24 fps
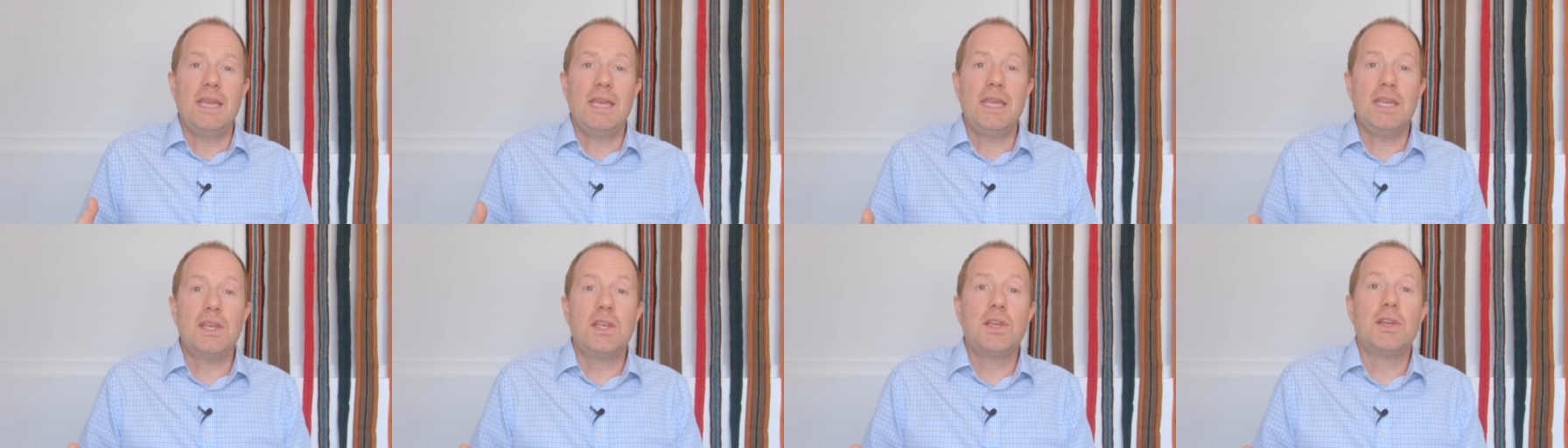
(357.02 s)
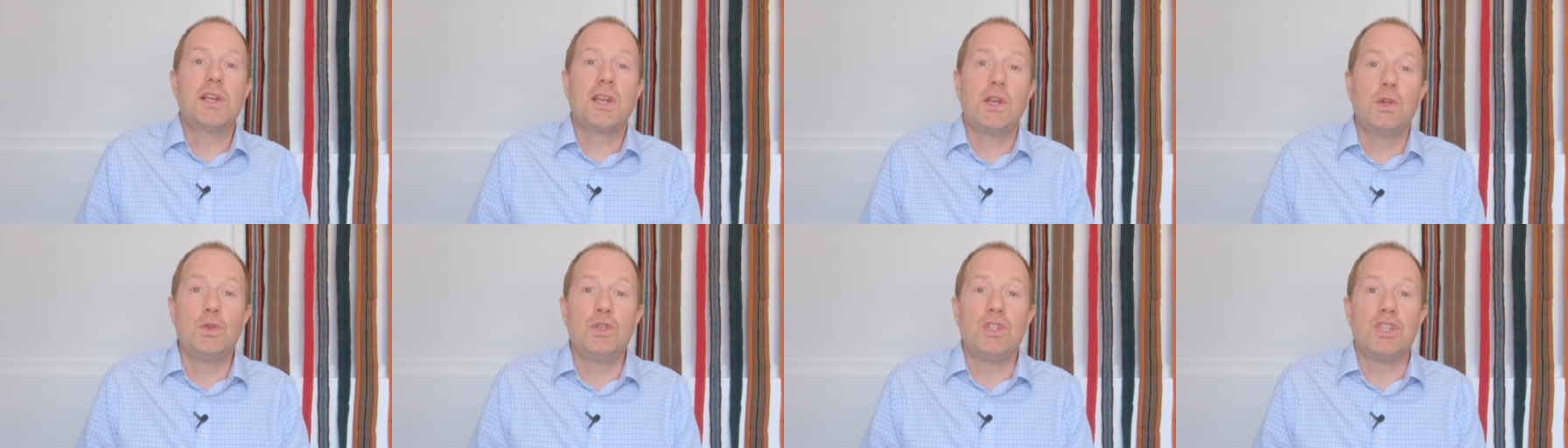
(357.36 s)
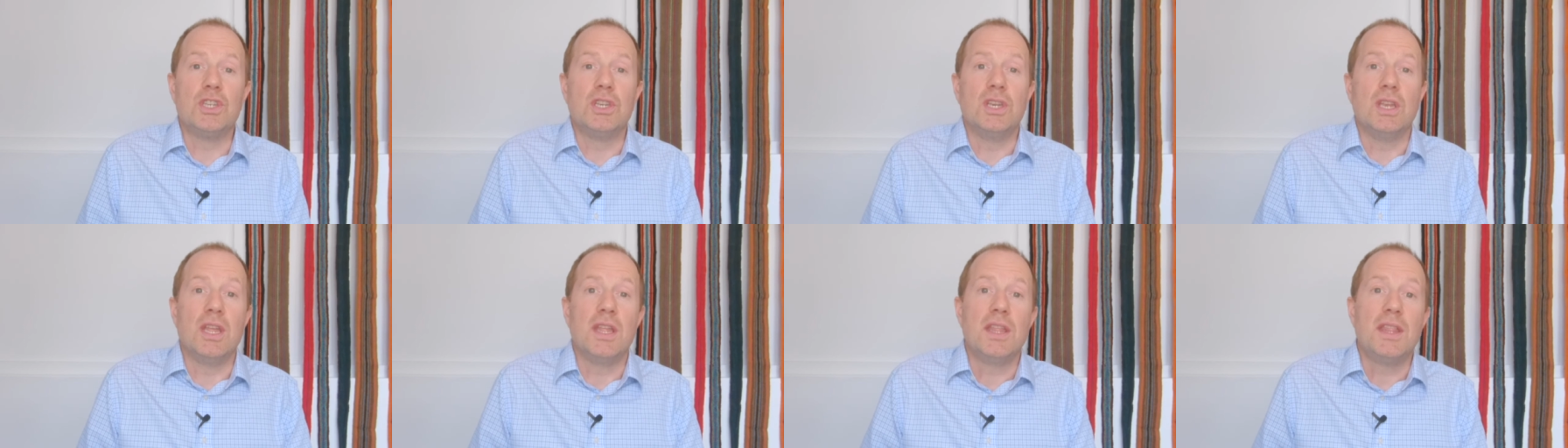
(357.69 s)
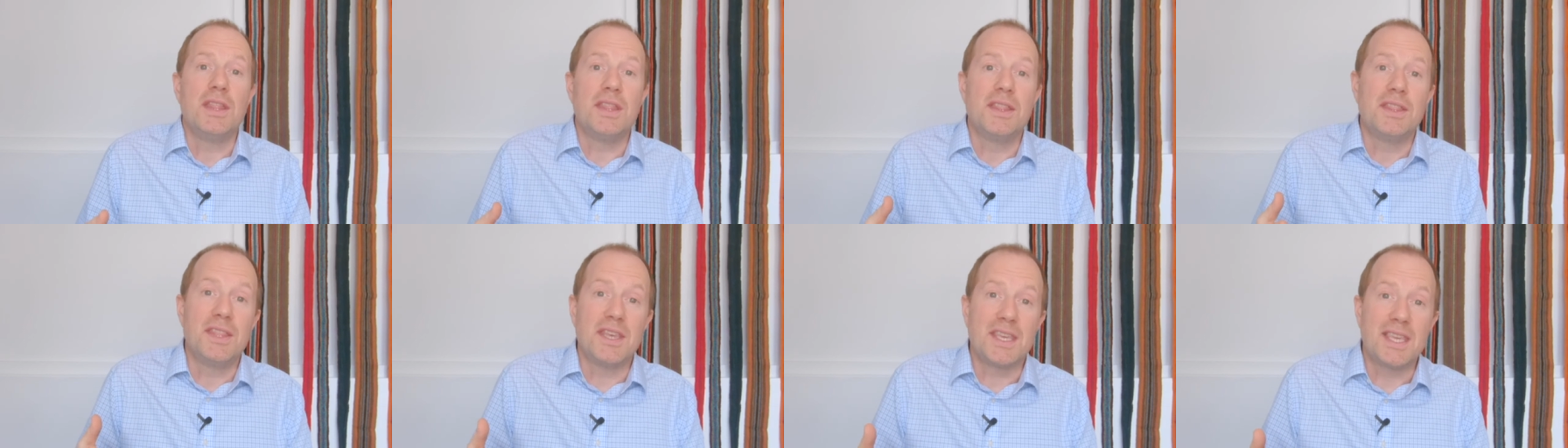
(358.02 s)
In conclusion,
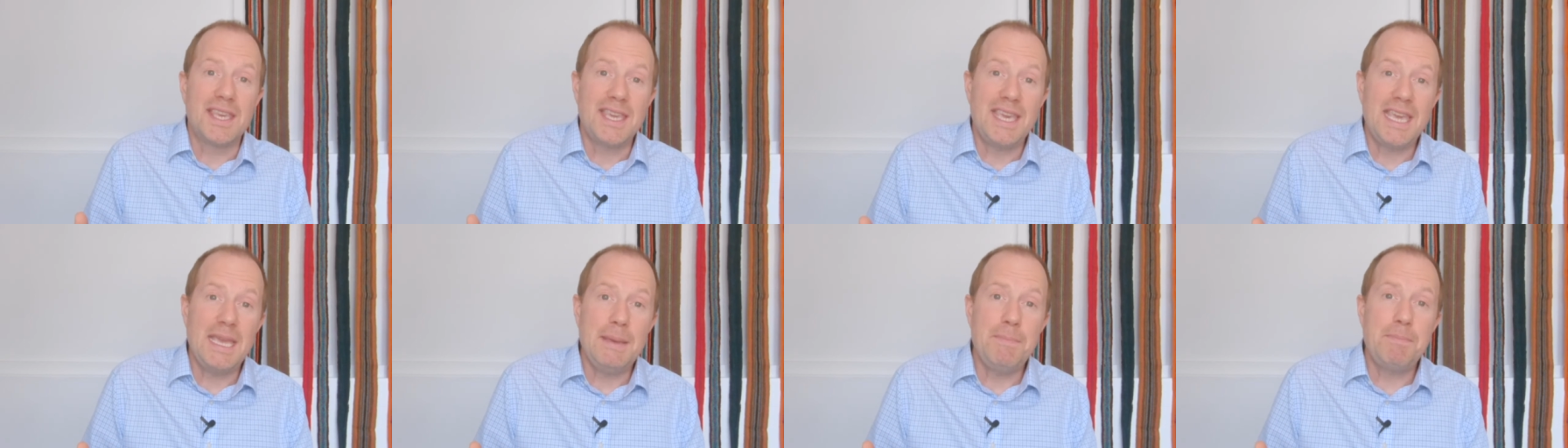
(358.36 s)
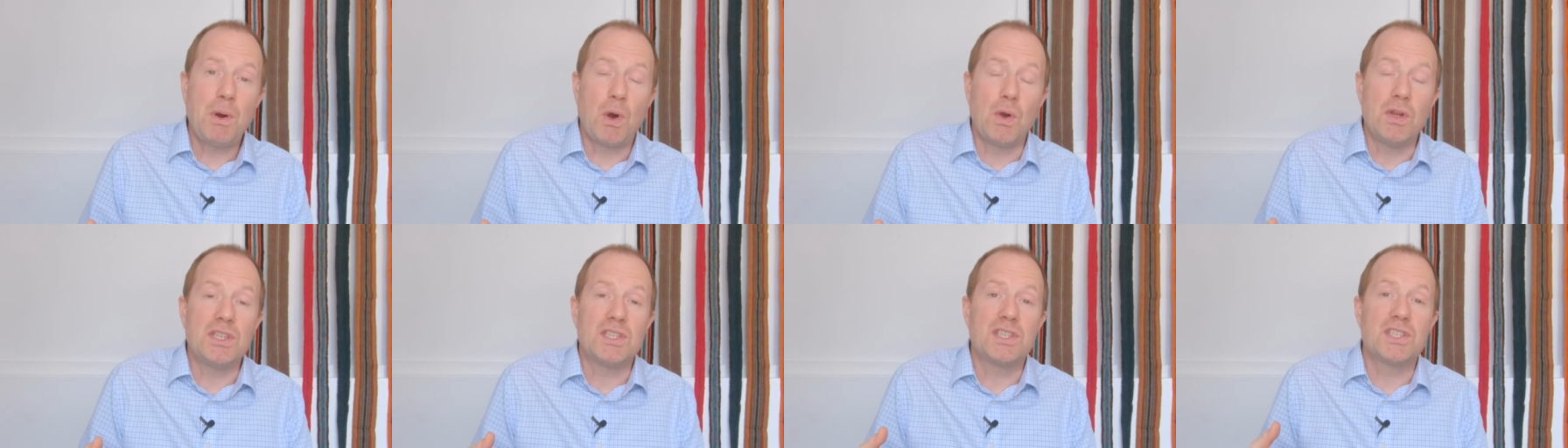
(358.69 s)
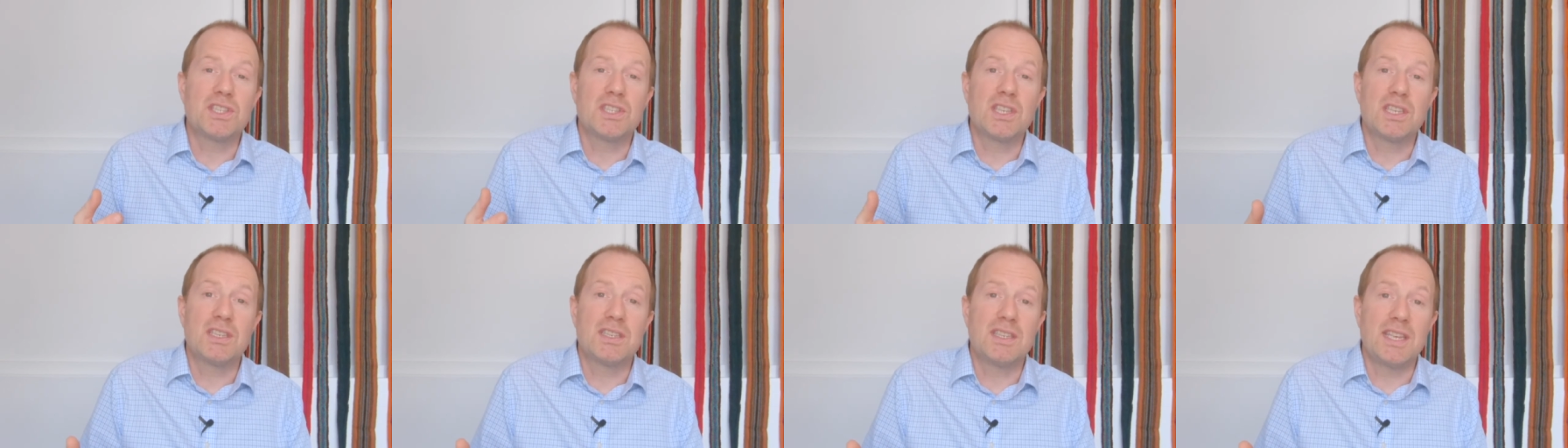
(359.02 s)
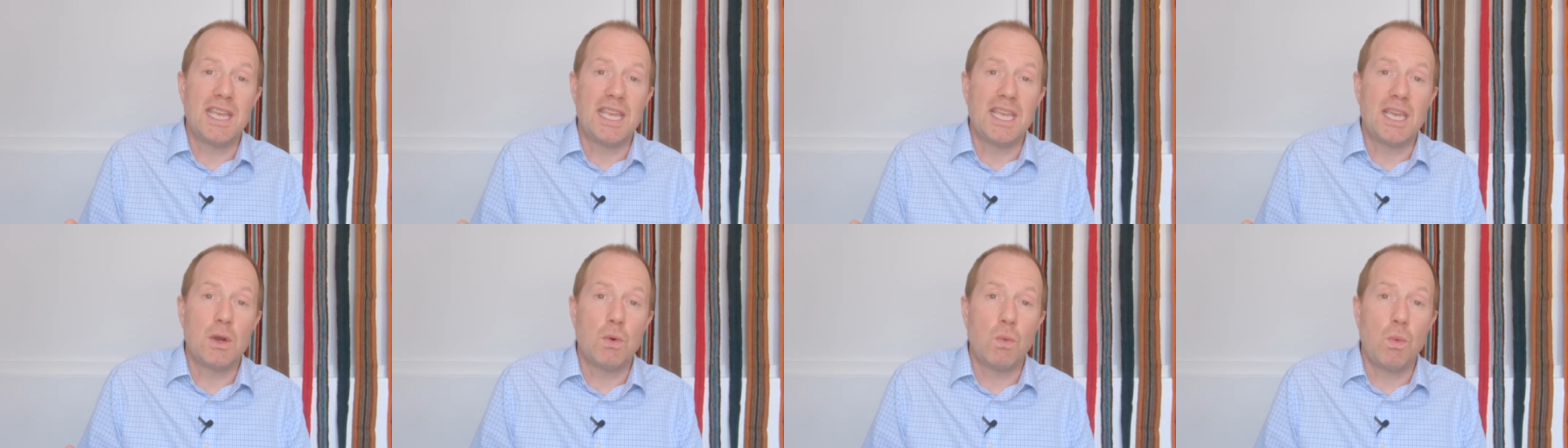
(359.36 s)
the key points to
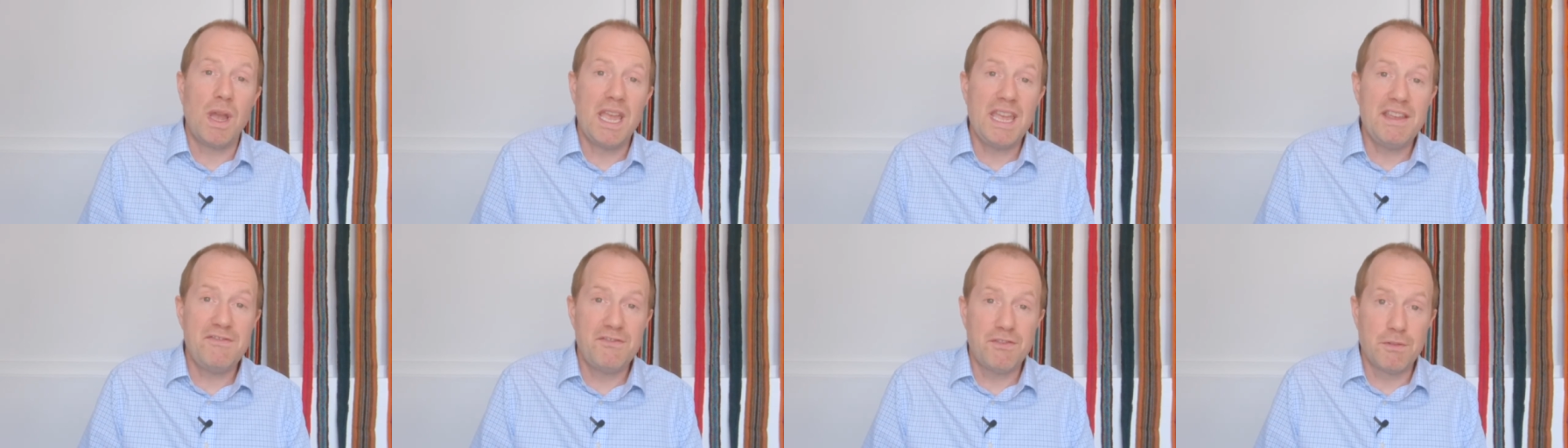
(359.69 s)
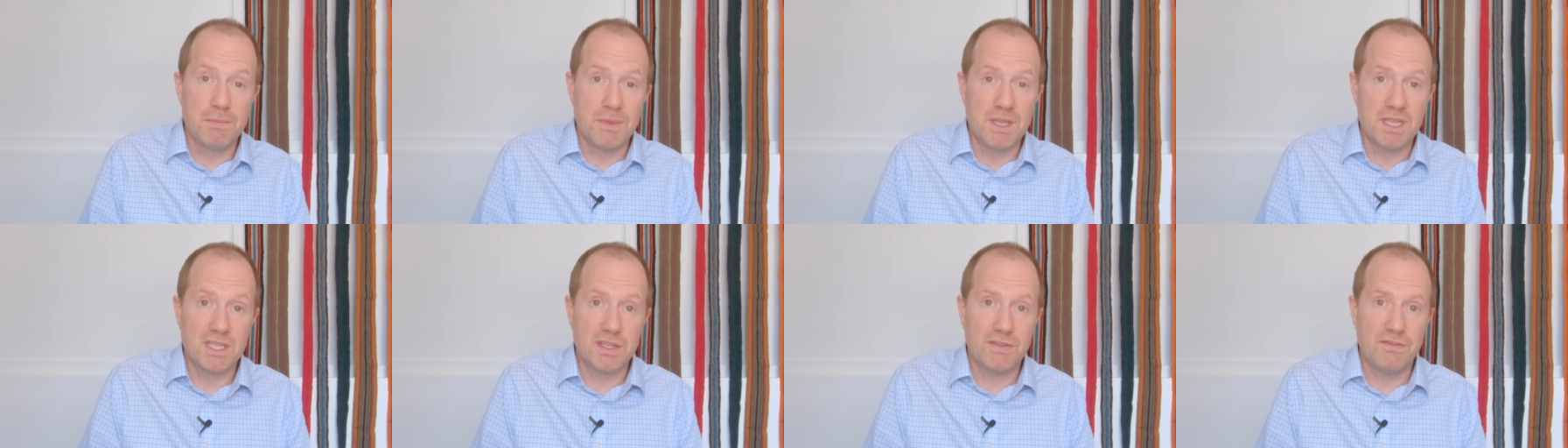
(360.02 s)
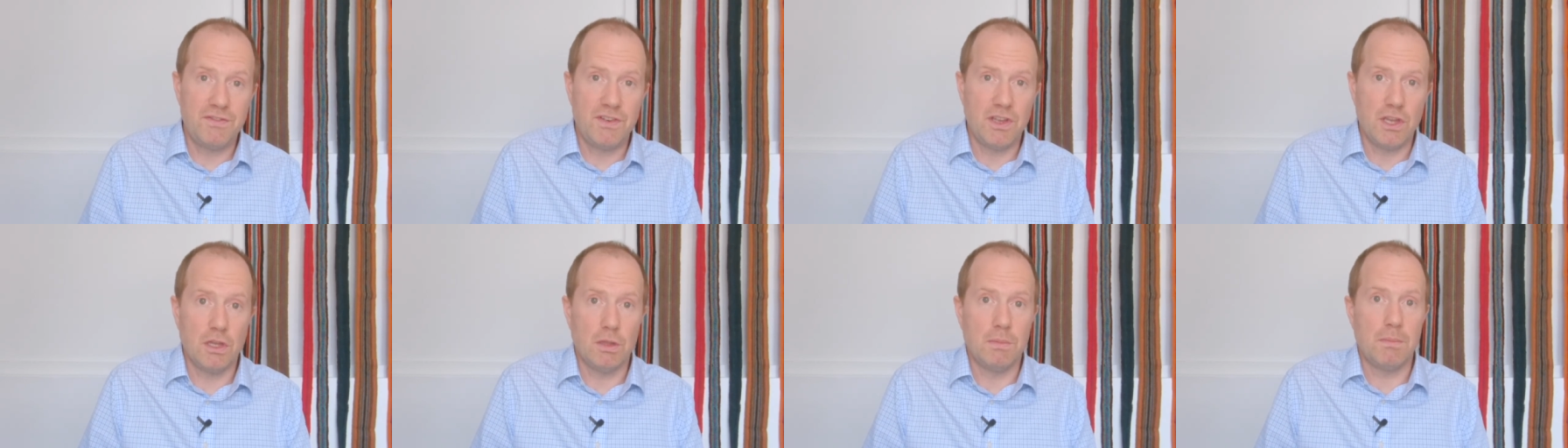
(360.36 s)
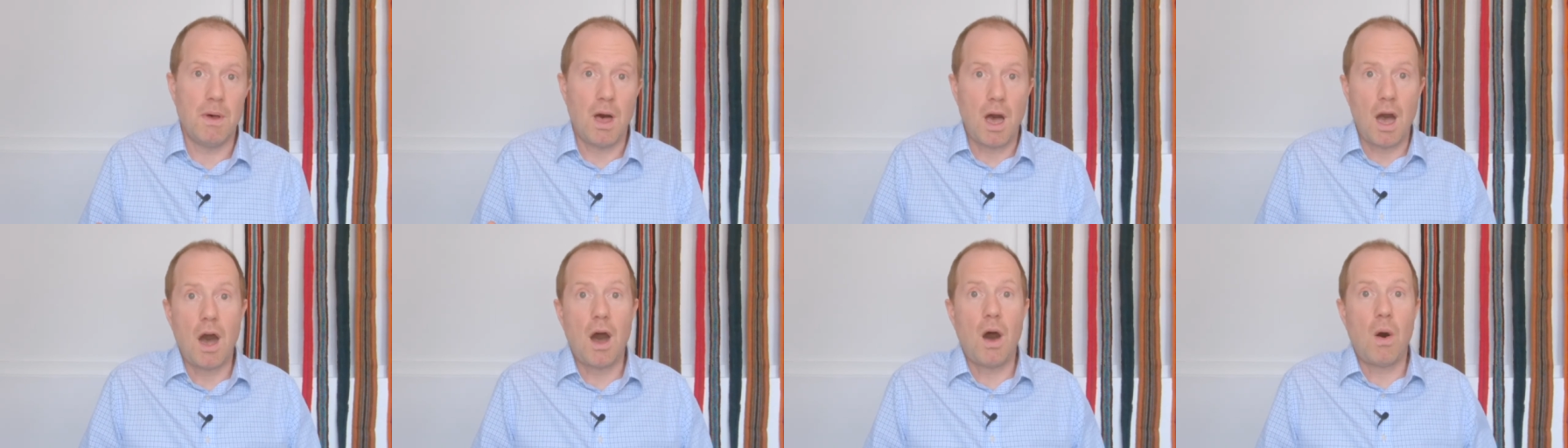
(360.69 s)
take away from this
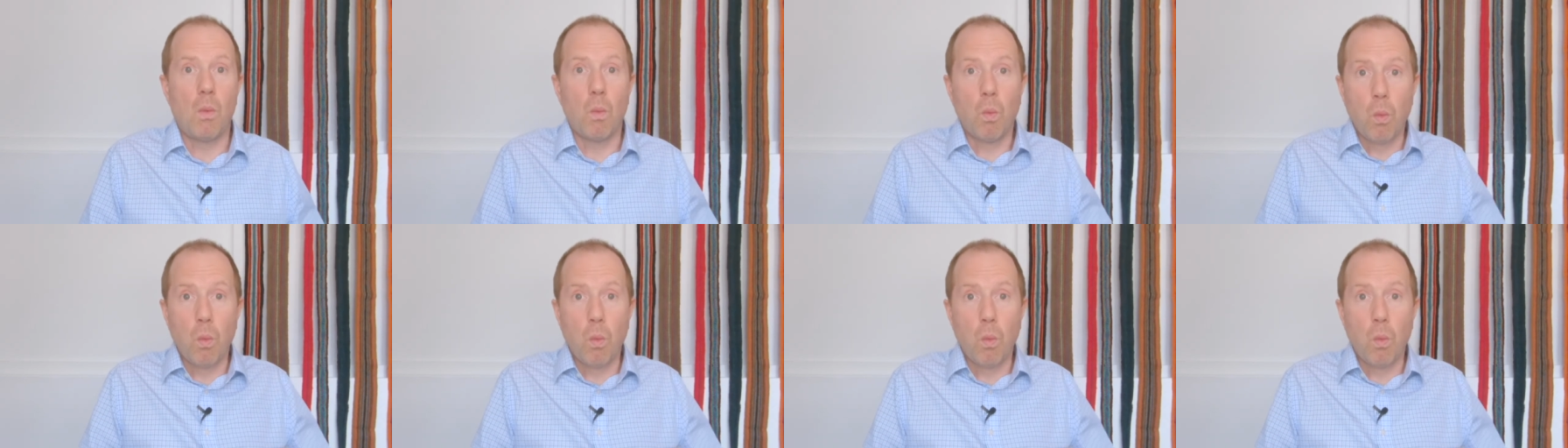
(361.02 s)
film are: